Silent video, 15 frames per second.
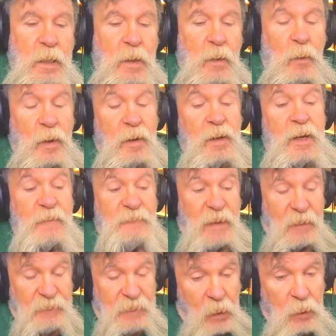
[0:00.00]
Well, if
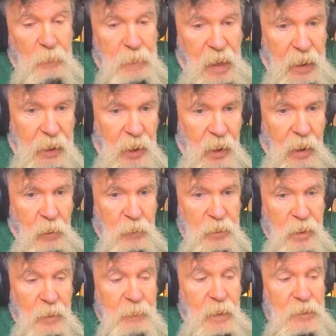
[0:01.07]
I thought about it long
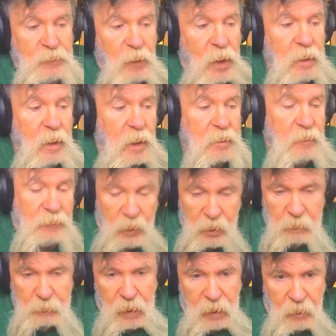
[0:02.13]
enough, I tried not to think
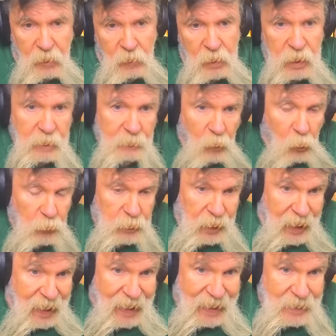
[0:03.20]
about her any more than
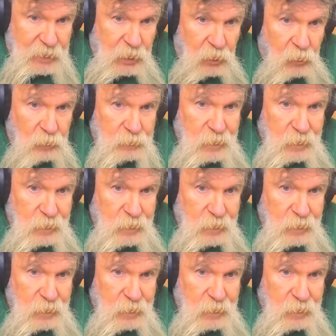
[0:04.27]
I had to.